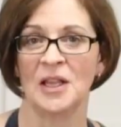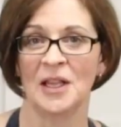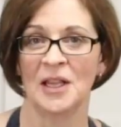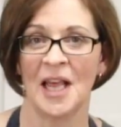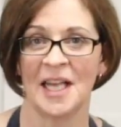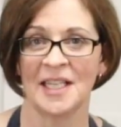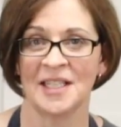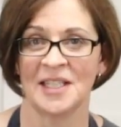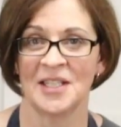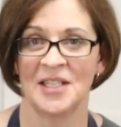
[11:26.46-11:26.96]

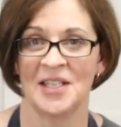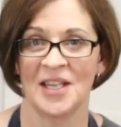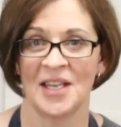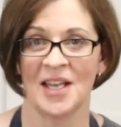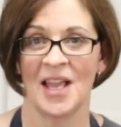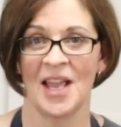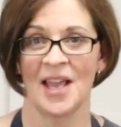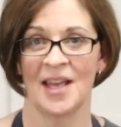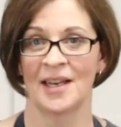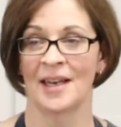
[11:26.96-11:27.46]
let's
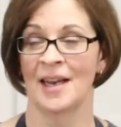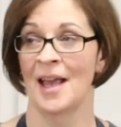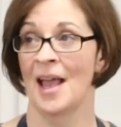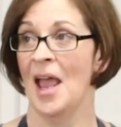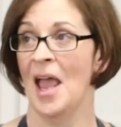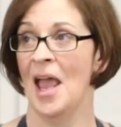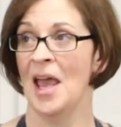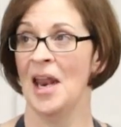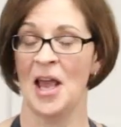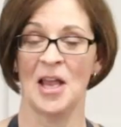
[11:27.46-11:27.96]
dig in
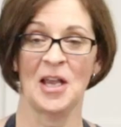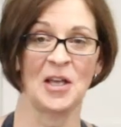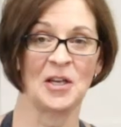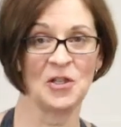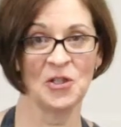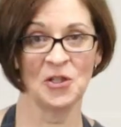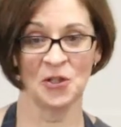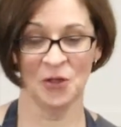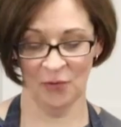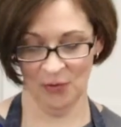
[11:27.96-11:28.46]
and I
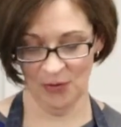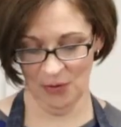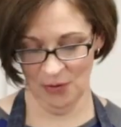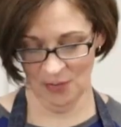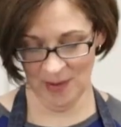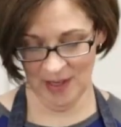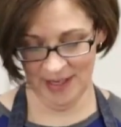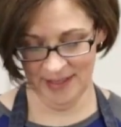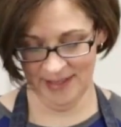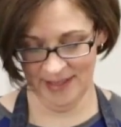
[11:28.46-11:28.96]
can show you
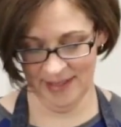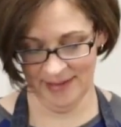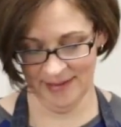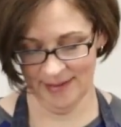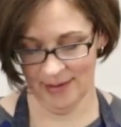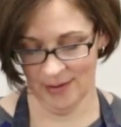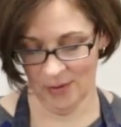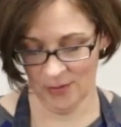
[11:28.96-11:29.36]
what it tastes